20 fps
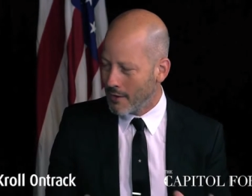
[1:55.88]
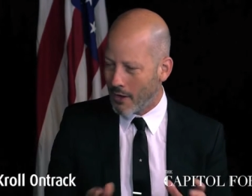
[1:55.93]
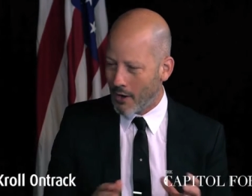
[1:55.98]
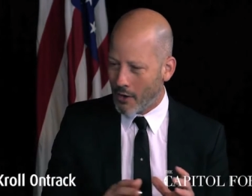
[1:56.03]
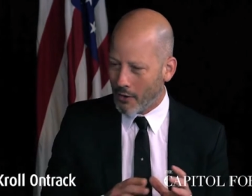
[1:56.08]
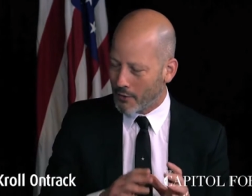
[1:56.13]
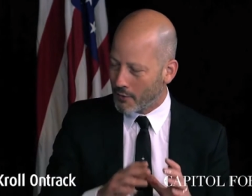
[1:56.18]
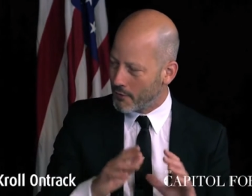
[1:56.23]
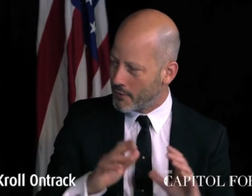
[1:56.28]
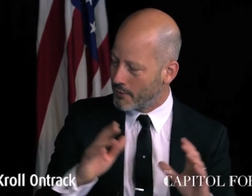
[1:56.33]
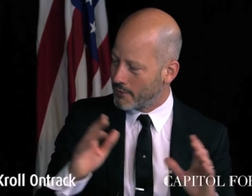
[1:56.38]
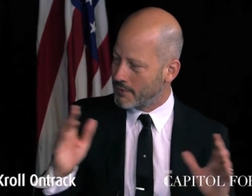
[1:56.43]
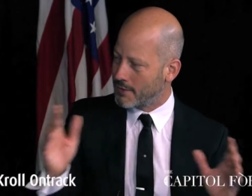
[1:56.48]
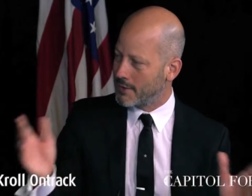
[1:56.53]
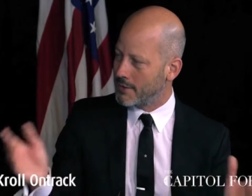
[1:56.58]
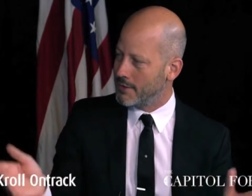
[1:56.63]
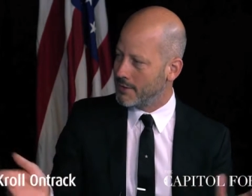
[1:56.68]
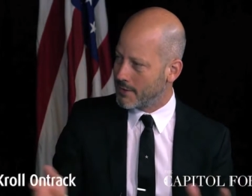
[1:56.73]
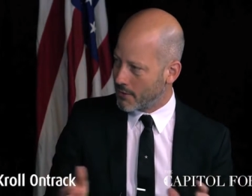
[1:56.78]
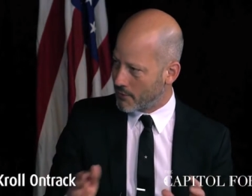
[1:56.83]
all of those
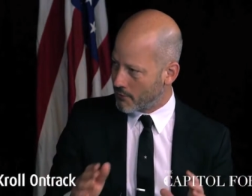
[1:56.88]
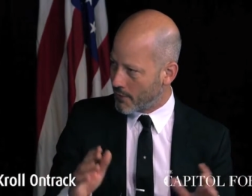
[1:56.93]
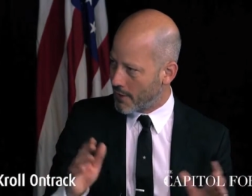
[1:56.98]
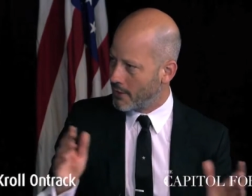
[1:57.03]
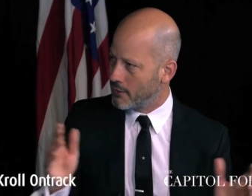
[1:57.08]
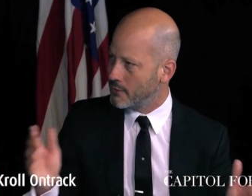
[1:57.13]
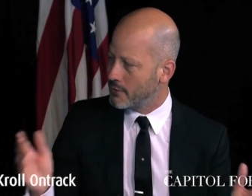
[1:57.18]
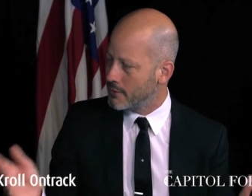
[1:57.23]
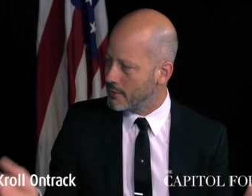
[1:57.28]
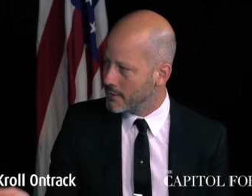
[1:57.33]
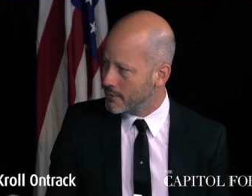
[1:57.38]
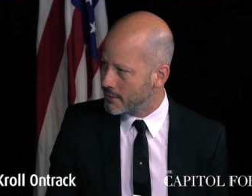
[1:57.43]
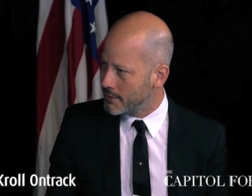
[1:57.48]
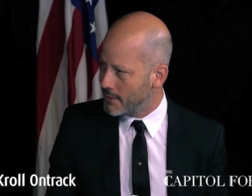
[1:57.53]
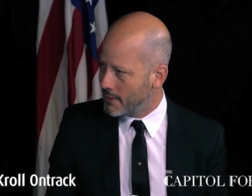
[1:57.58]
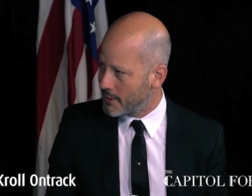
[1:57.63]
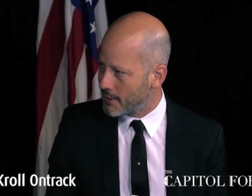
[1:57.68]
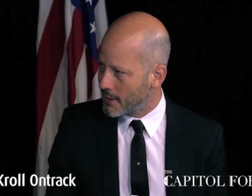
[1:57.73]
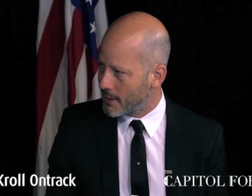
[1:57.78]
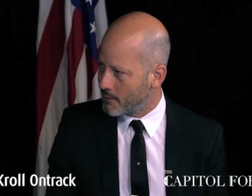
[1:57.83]
considerations
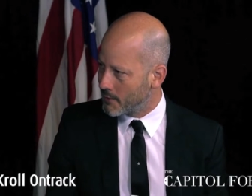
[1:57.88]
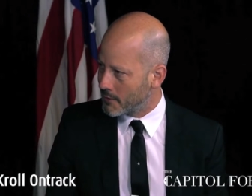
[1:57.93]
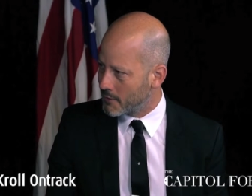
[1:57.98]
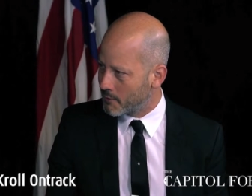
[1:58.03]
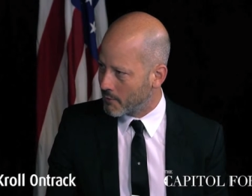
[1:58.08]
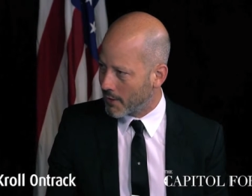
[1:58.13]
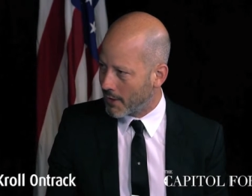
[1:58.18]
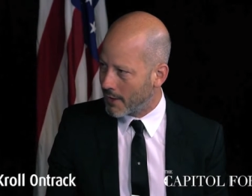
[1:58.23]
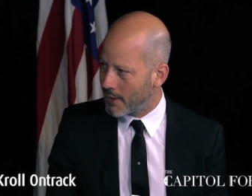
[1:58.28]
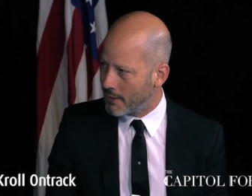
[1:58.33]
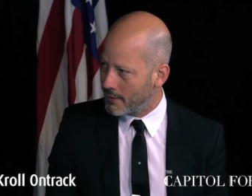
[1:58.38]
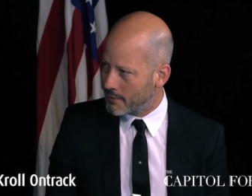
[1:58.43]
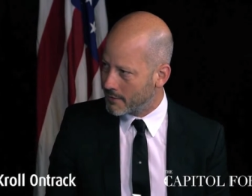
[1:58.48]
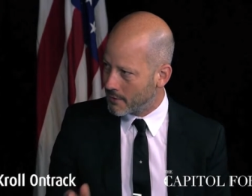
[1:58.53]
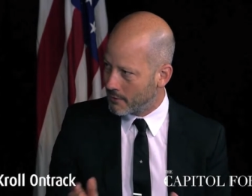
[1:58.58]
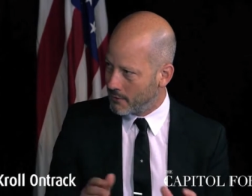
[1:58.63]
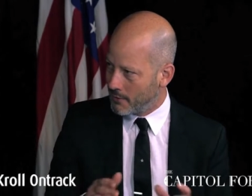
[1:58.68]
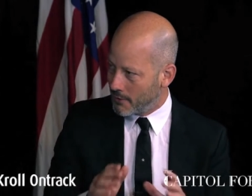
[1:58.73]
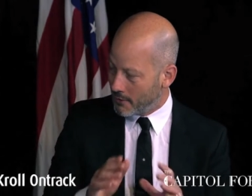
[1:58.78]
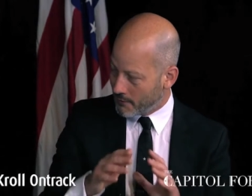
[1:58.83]
need to come into play. So
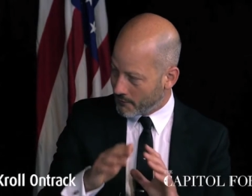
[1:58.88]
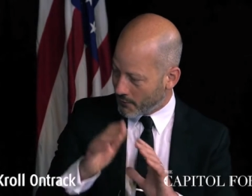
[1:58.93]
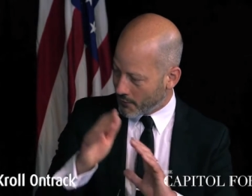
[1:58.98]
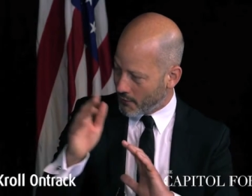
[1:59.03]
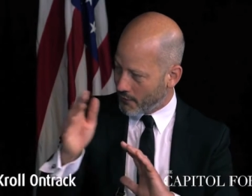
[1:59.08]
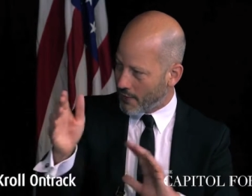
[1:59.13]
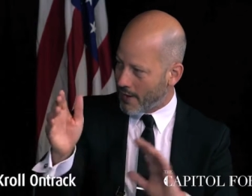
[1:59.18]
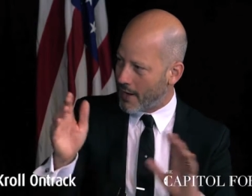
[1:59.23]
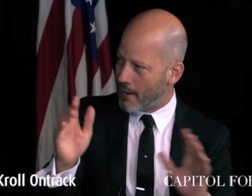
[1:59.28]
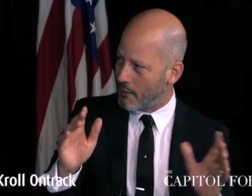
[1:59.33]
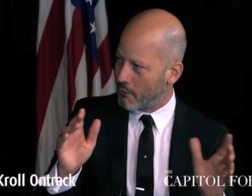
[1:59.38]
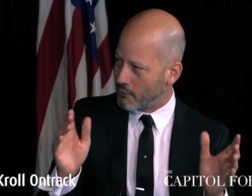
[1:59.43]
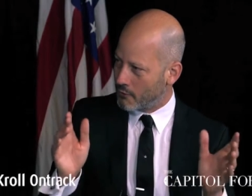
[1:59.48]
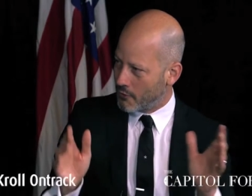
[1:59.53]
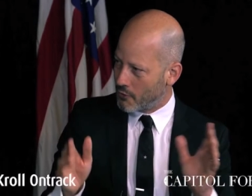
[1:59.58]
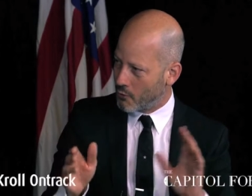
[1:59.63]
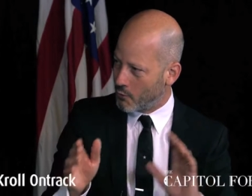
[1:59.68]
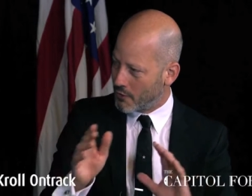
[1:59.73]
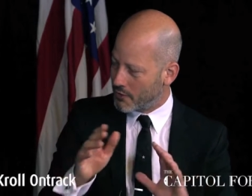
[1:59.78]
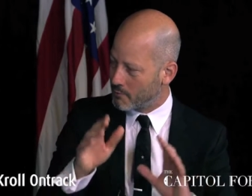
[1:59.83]
you need to figure out, you
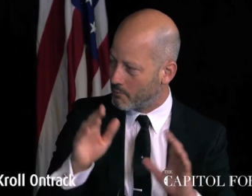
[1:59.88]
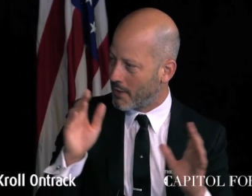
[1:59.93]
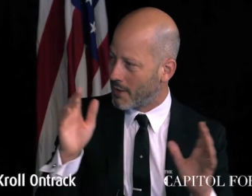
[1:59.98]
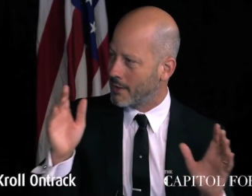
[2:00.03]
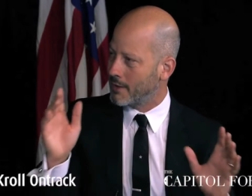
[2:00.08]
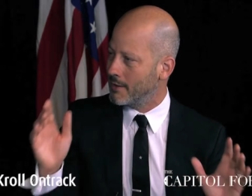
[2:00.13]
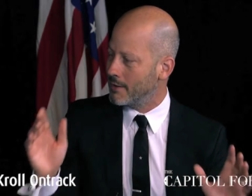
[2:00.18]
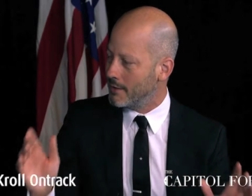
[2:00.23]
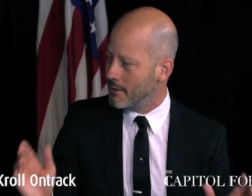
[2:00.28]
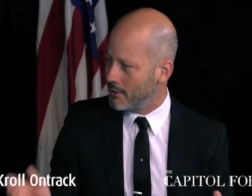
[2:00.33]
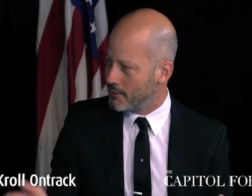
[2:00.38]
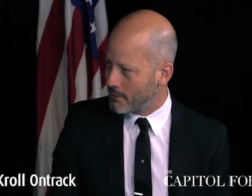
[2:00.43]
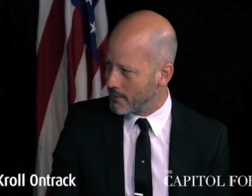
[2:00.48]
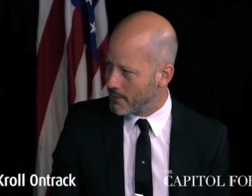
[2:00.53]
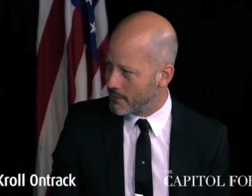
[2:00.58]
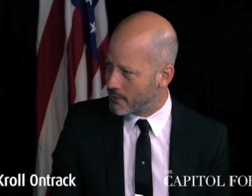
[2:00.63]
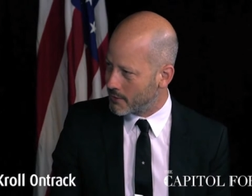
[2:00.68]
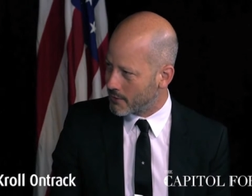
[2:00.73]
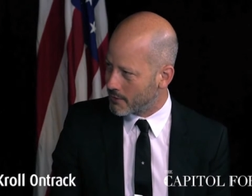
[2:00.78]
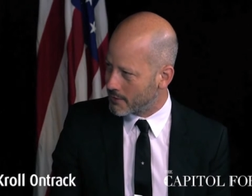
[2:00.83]
know, which bucket each of
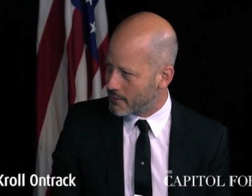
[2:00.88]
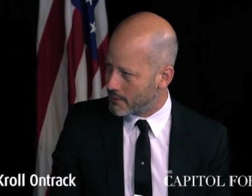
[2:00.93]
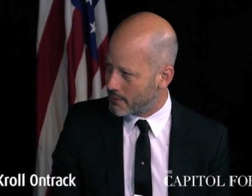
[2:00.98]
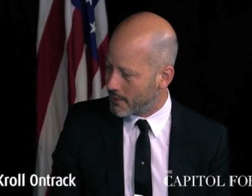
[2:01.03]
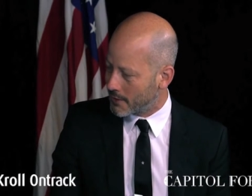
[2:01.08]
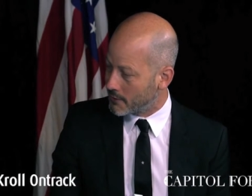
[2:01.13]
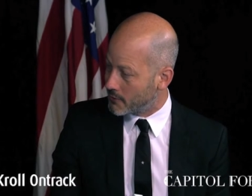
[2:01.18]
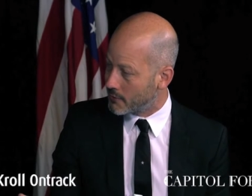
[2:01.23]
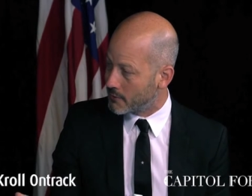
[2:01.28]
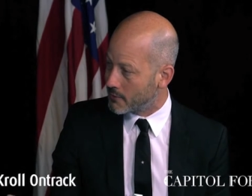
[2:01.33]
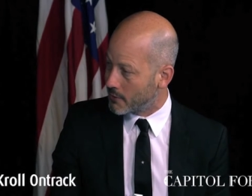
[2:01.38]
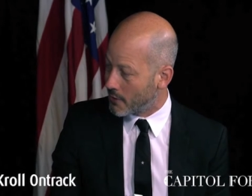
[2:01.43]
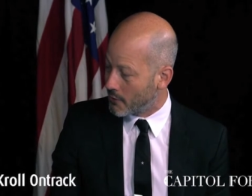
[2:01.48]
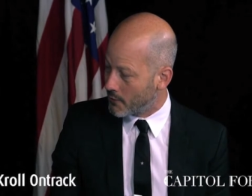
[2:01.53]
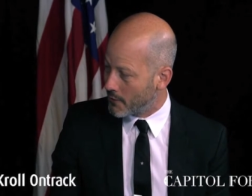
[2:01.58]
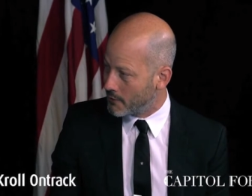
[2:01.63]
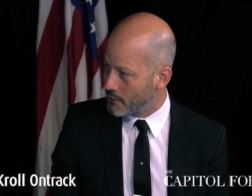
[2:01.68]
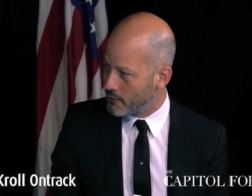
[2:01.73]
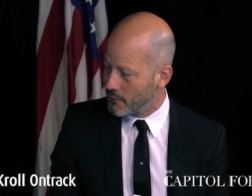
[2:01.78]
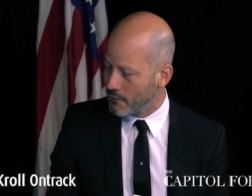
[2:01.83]
these jurisdictions go
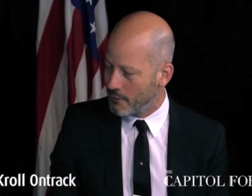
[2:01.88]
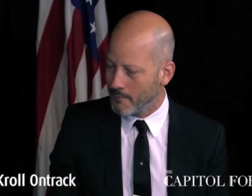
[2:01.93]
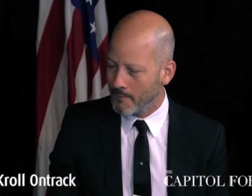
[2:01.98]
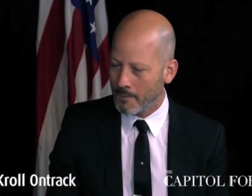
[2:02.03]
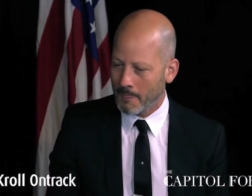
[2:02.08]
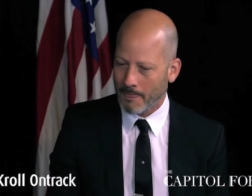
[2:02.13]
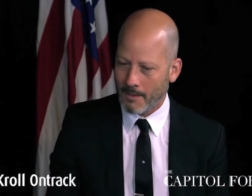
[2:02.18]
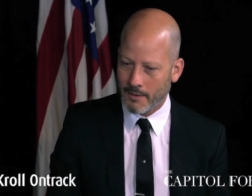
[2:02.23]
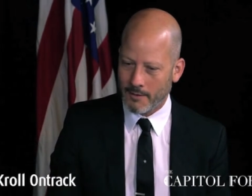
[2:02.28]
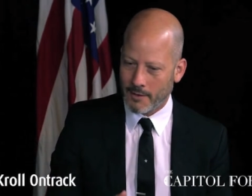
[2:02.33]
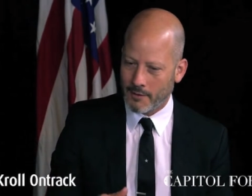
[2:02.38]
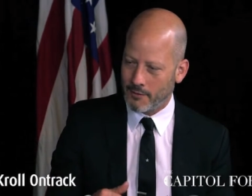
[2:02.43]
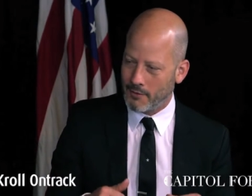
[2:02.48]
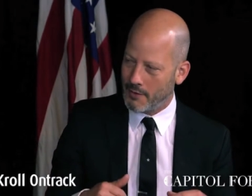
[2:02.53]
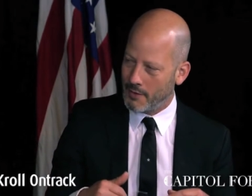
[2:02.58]
into, then you